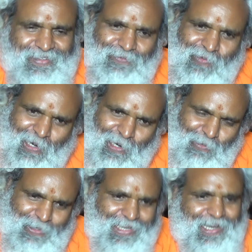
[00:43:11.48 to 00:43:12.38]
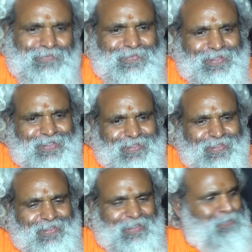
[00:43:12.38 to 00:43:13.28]
Flood will come.
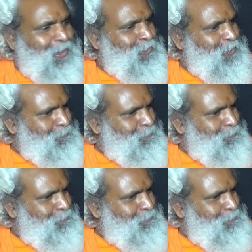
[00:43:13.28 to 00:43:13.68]
The bond will